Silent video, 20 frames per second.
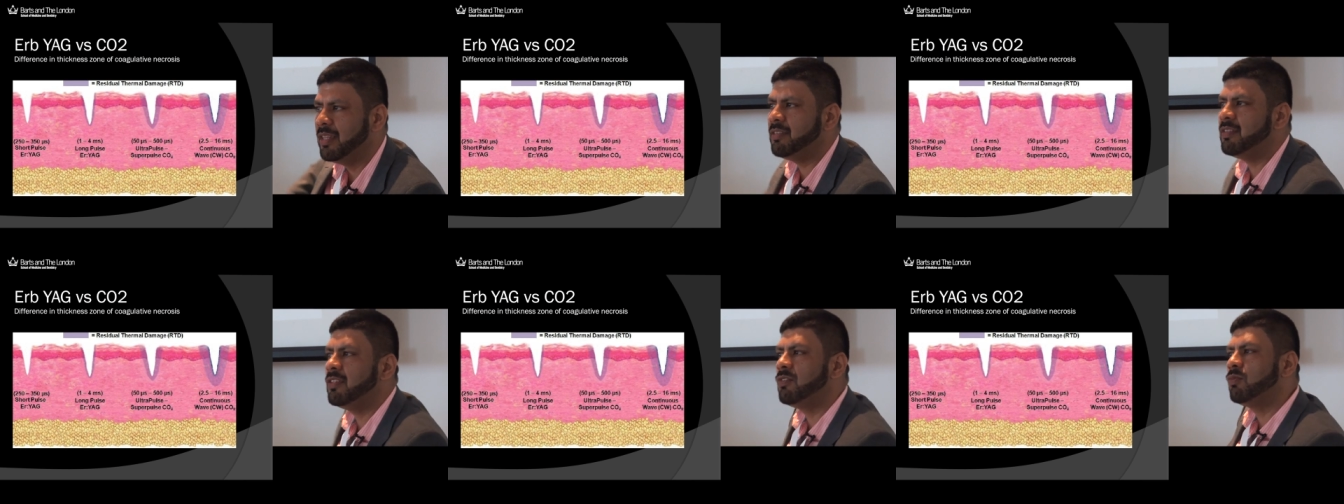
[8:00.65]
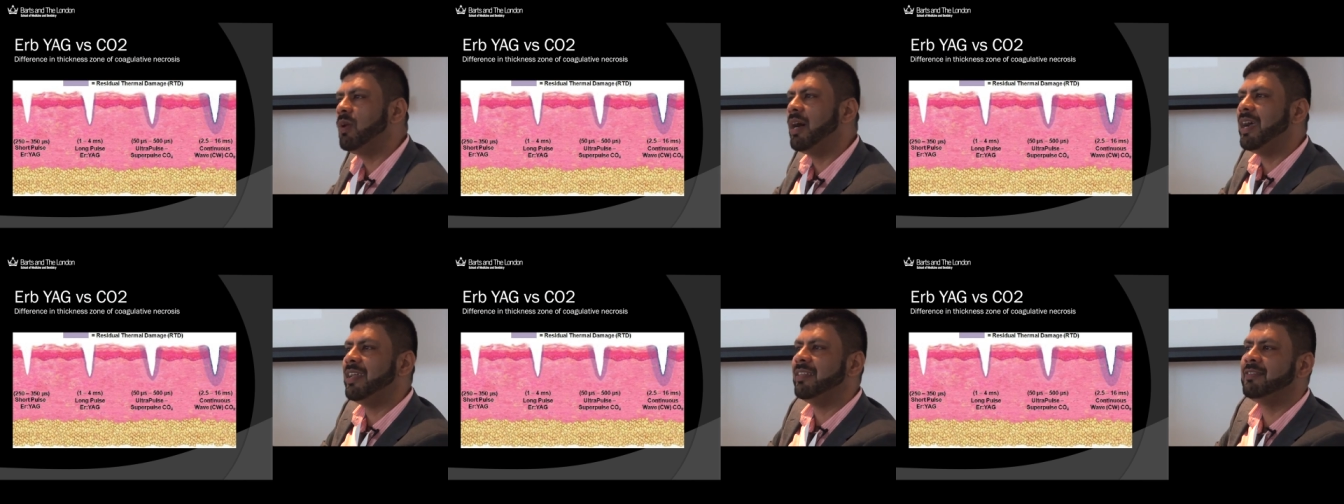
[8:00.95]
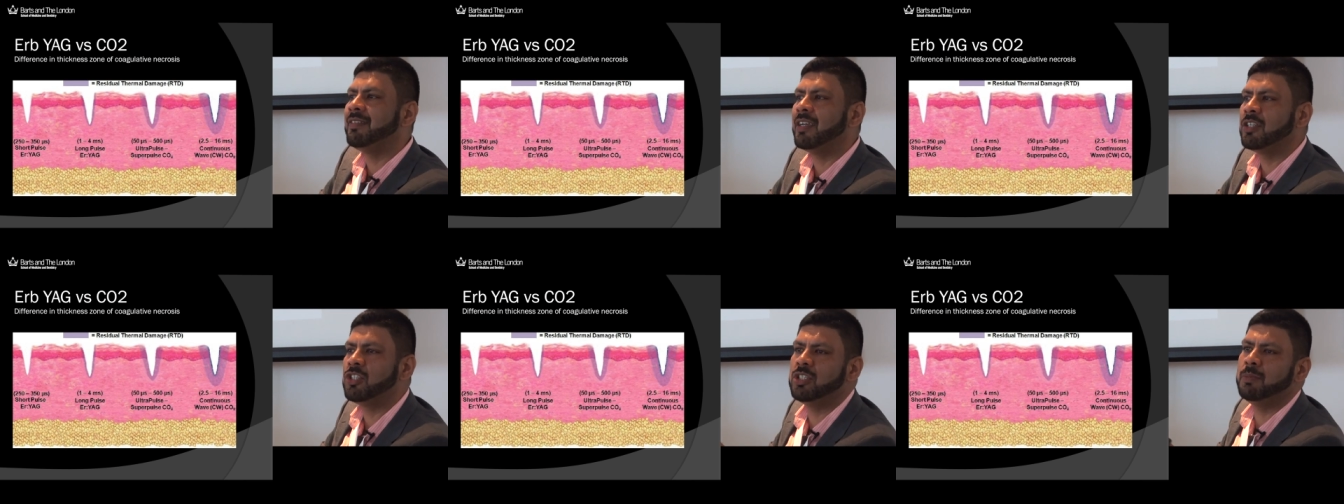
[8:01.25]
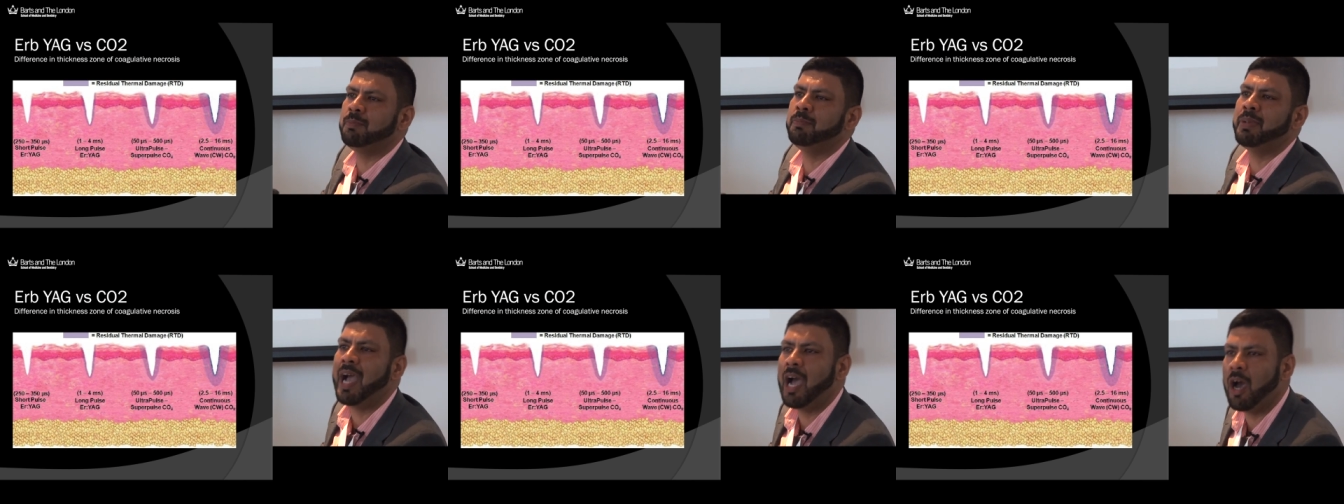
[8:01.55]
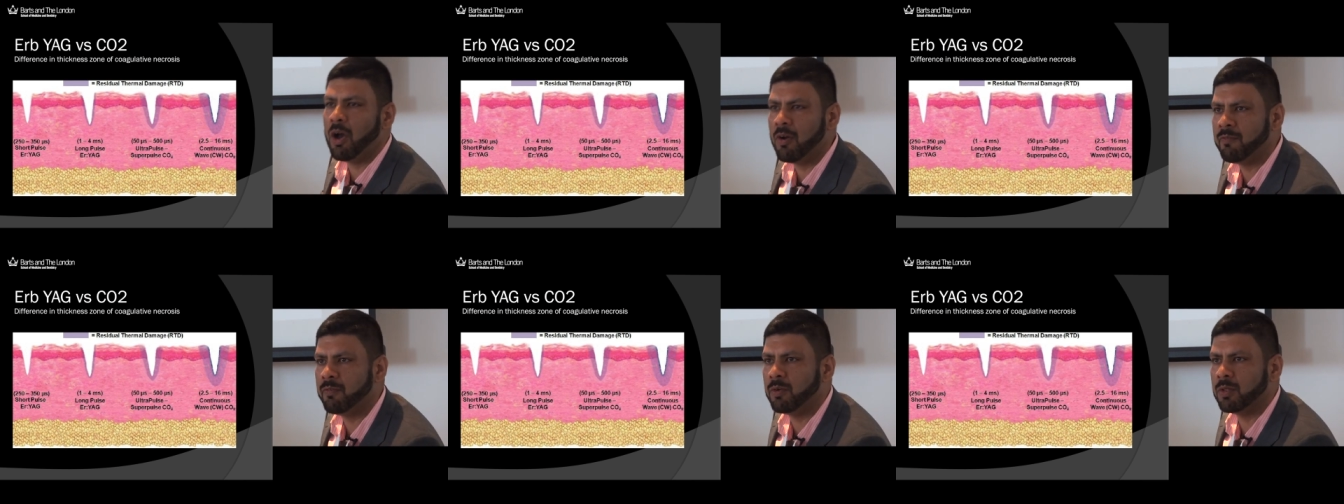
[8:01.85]
This is why it's such a
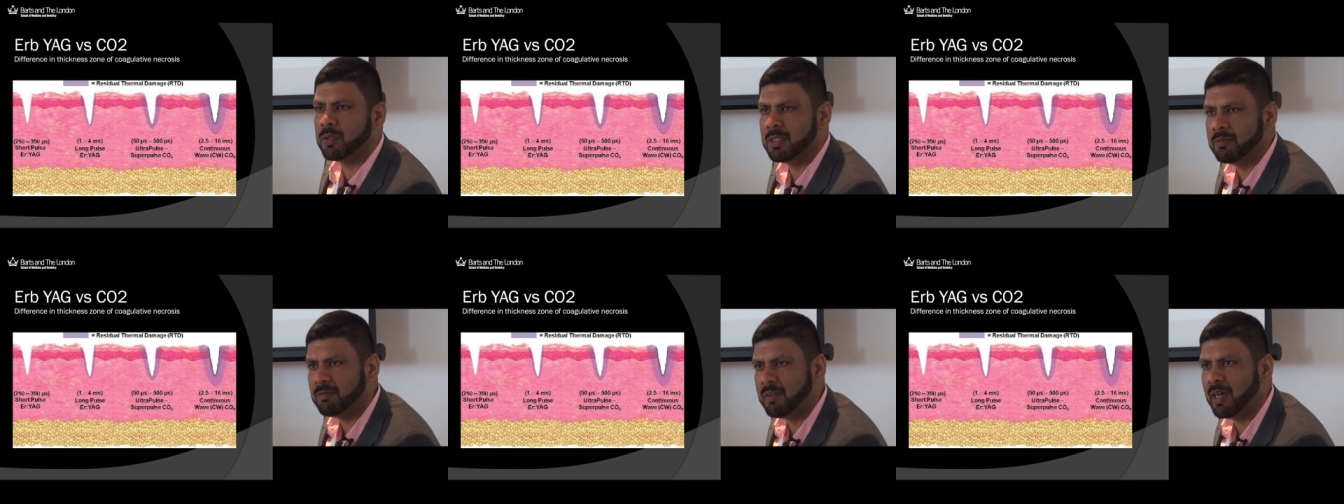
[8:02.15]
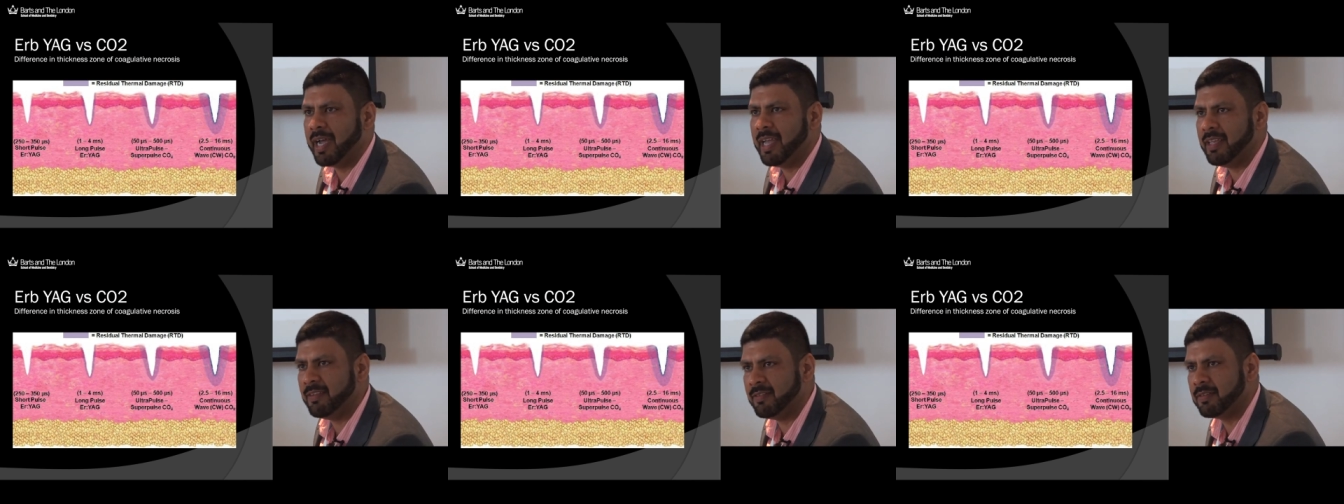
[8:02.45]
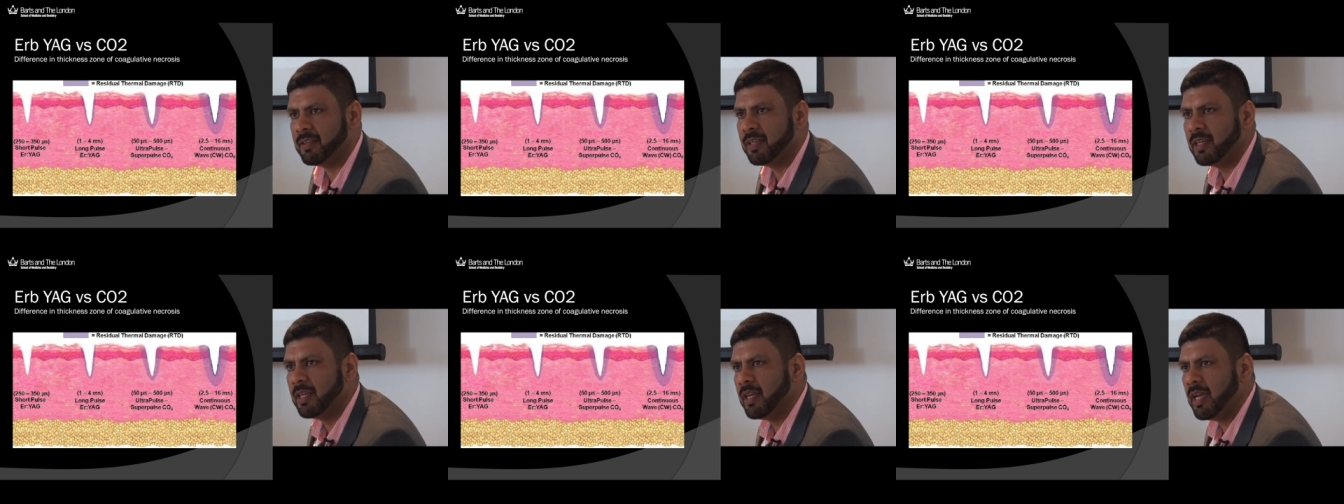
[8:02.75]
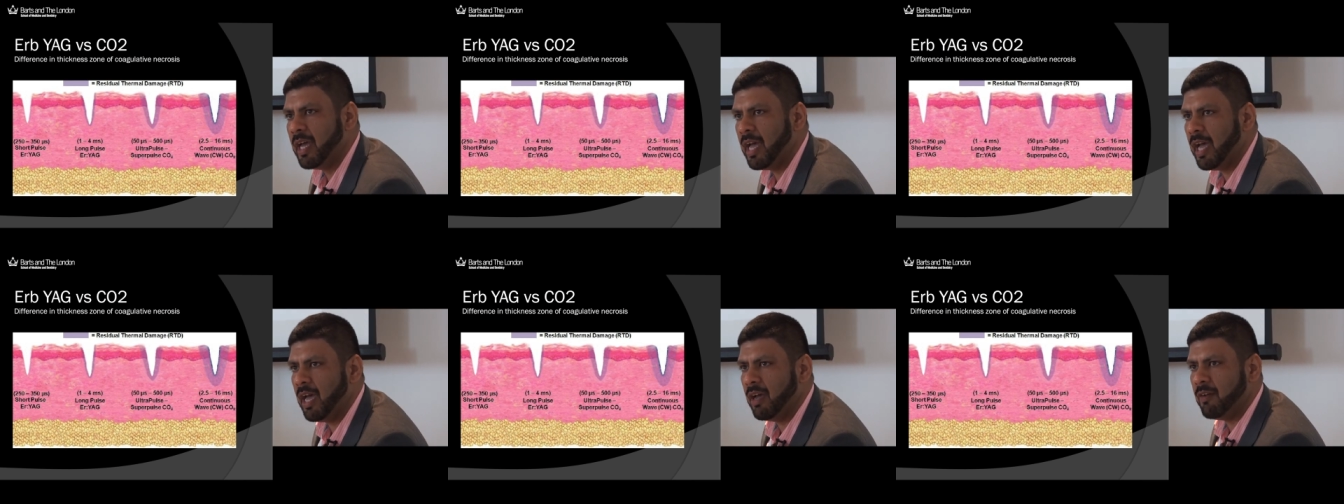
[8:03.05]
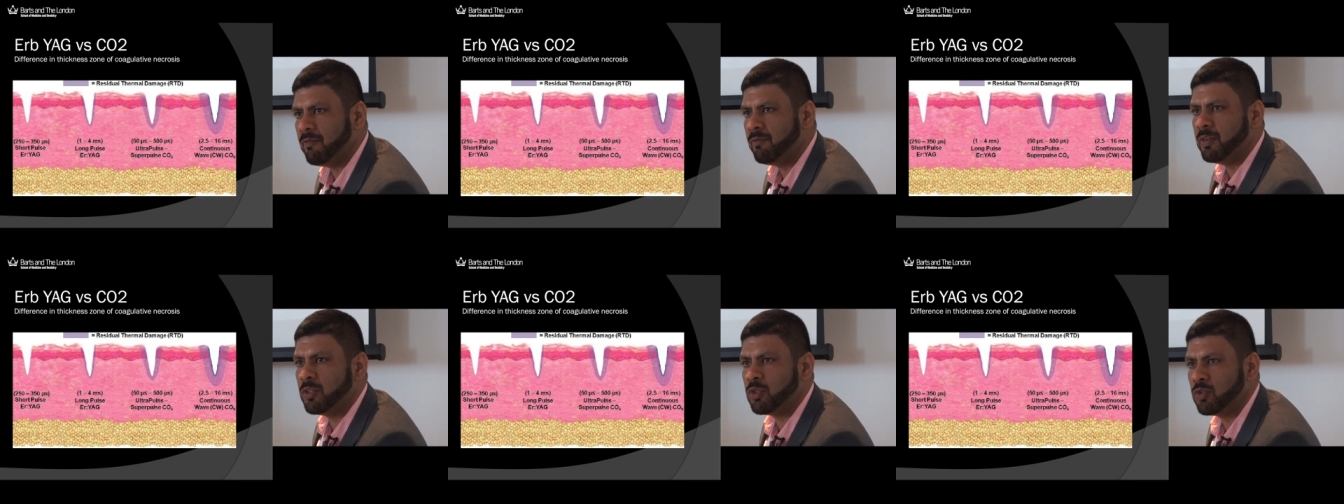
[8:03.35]
powerful device
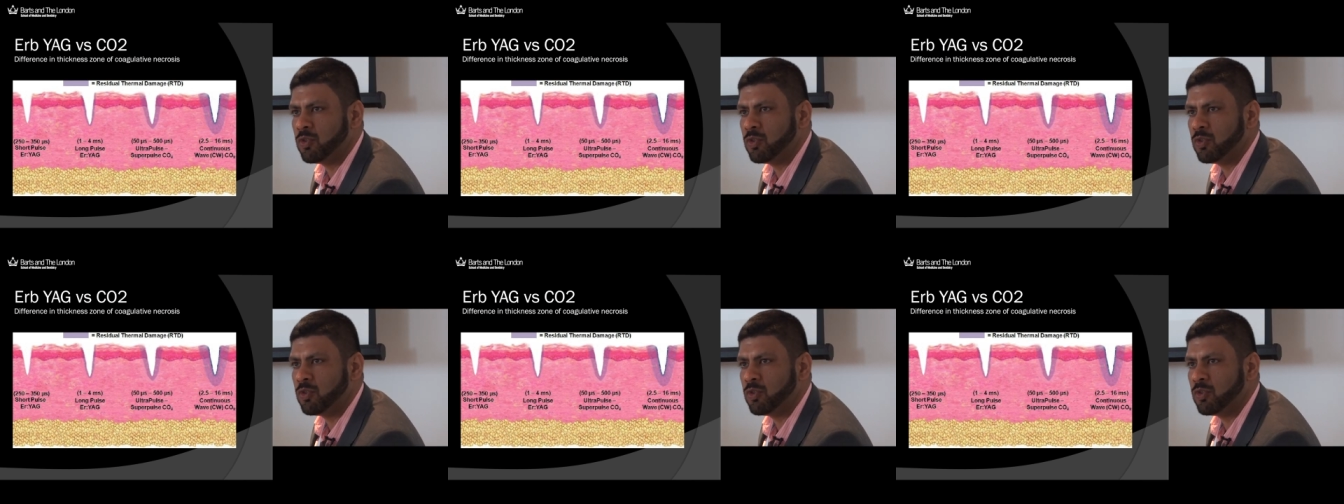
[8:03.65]
uh, for